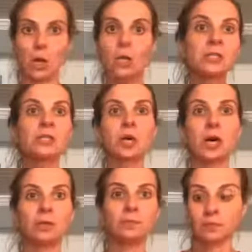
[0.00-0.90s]

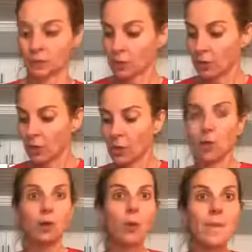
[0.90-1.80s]
Arkansas.
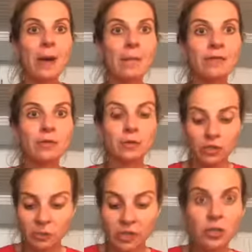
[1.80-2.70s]
What mom out there
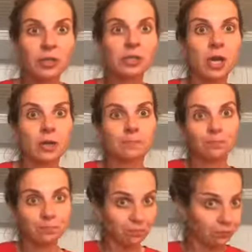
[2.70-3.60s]
knows somebody in Arkansas?
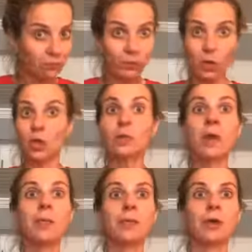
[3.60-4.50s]
Hook
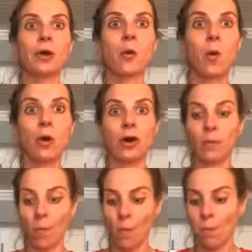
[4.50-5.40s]
me up with her.
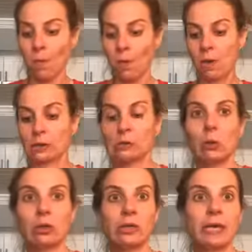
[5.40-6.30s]
Or,
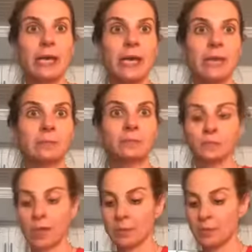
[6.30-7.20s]
or like, hey,
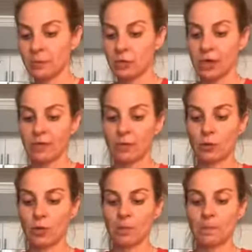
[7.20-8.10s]
I'm going to be driving
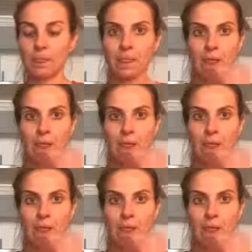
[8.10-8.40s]
through